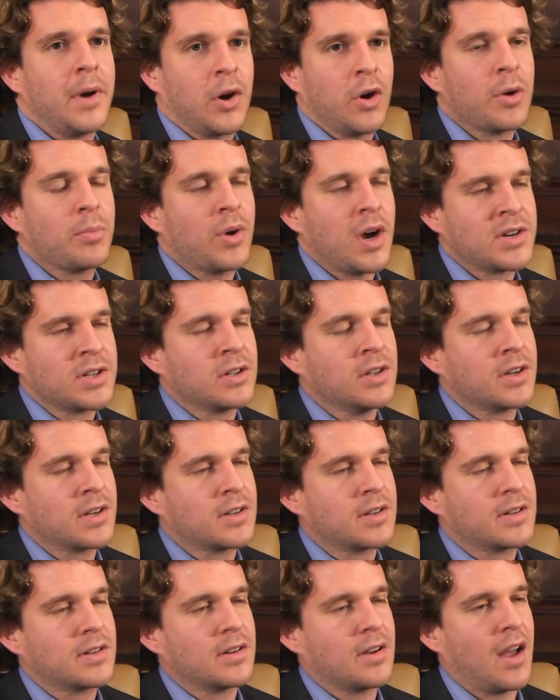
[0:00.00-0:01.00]
My current project
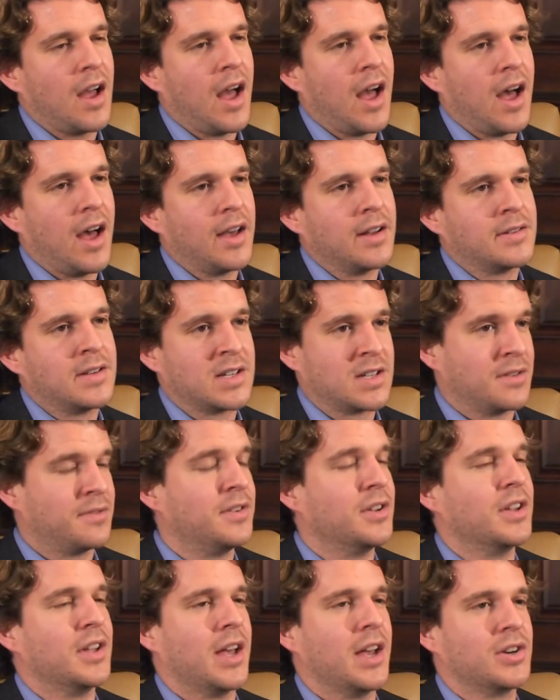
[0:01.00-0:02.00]
looks at
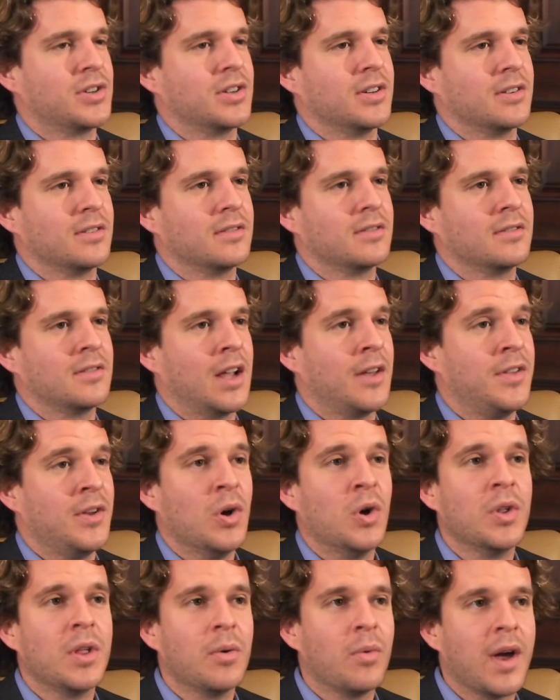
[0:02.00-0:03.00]
disaffiliation, at
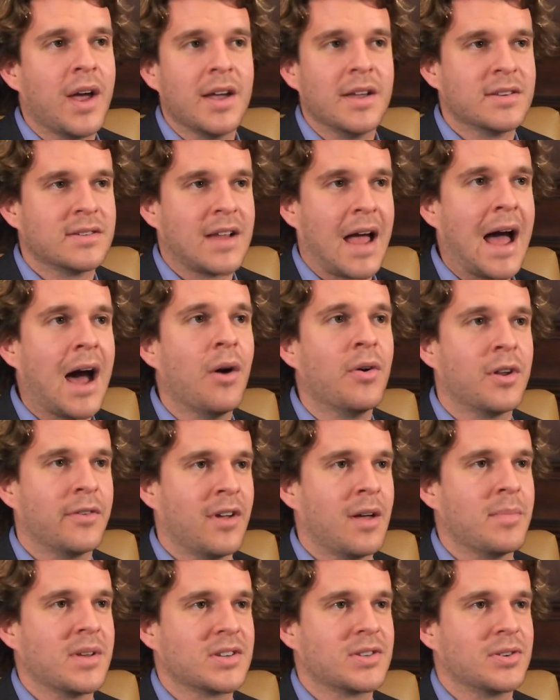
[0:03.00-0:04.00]
the only ways out
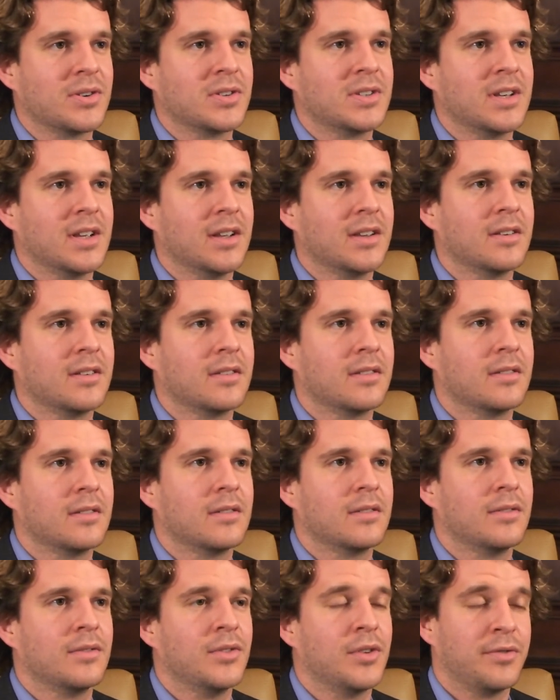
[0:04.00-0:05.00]
of
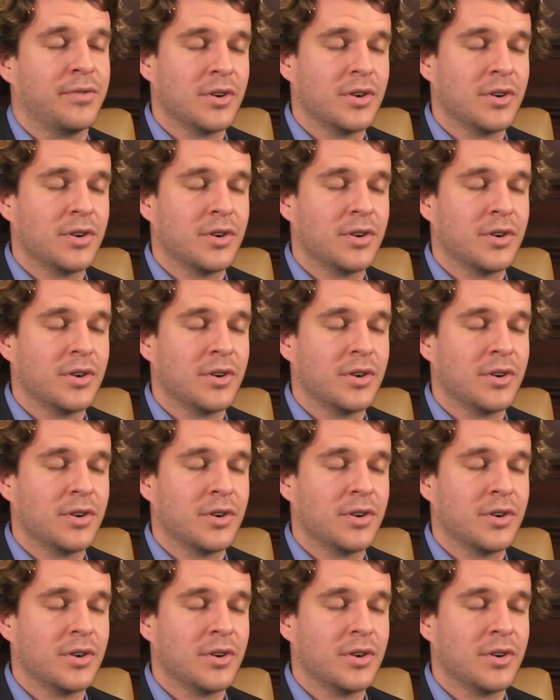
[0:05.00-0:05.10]
MS13.